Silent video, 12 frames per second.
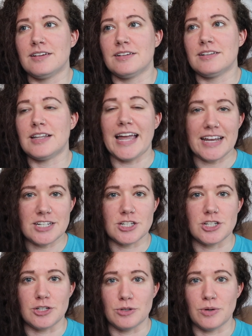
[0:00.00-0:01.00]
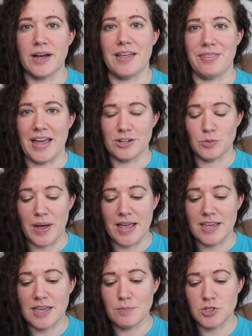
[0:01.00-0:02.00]
like to do, and that's why I
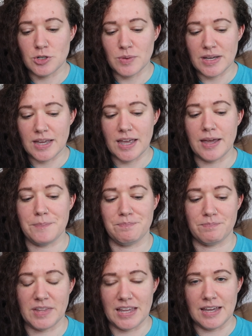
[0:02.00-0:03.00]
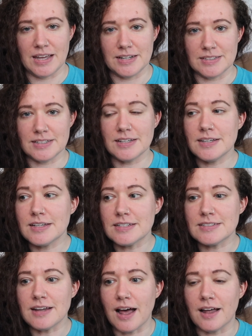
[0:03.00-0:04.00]
keep doing it. And
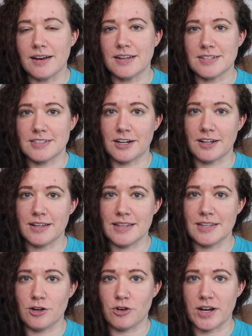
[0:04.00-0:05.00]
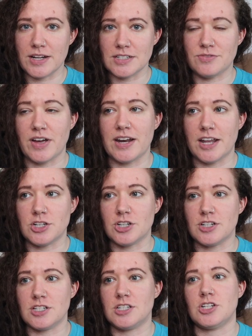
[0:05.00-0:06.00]
it's not necessarily the greatest
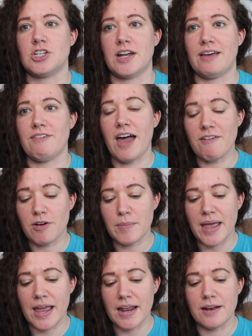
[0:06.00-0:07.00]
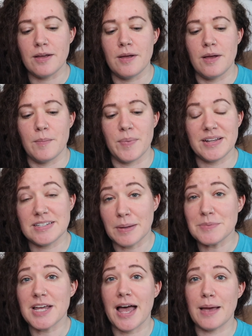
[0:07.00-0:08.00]
financial decision I've ever made, but
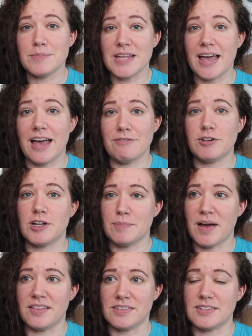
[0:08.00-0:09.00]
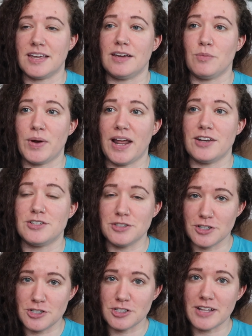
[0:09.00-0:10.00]
sometimes I have good months. Like when I do
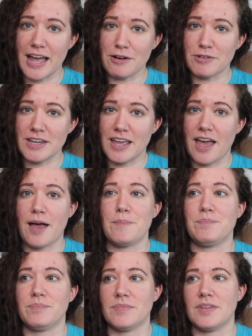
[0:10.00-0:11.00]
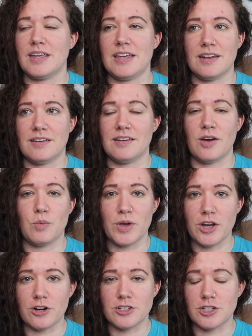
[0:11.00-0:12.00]
the July recap in a
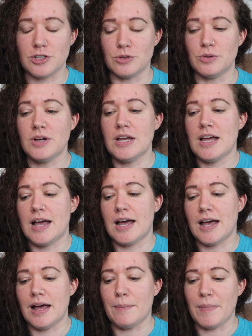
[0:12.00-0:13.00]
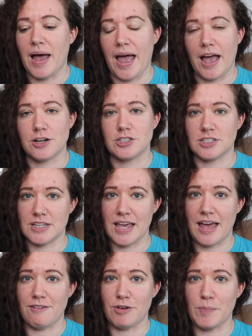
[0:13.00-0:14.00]
week or two, I actually
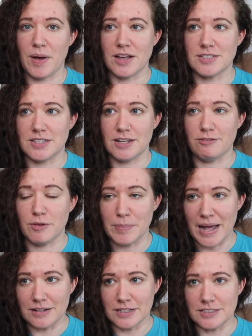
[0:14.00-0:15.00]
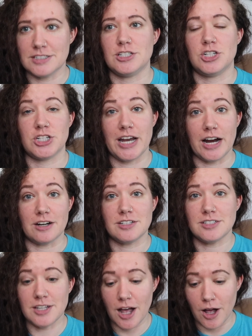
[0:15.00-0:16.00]
have a positive balance to share.
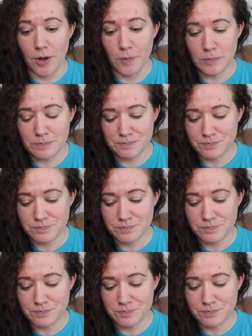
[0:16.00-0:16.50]
So